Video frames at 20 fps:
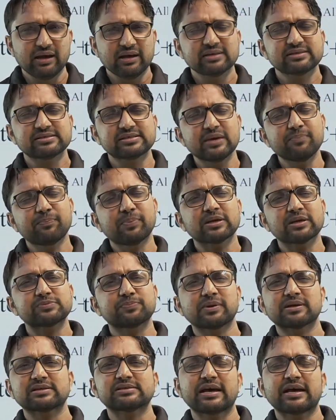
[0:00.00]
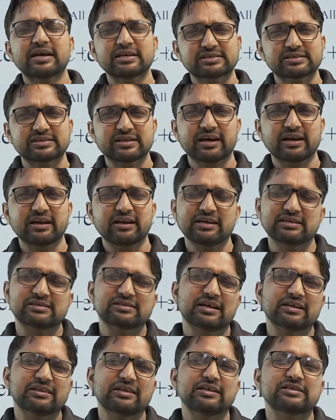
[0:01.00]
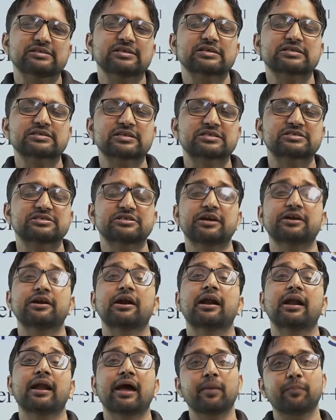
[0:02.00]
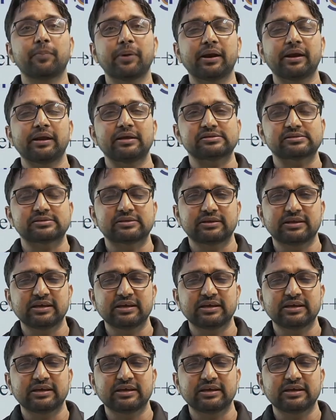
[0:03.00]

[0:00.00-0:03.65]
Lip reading: C++ STL is nothing just a standard libraries.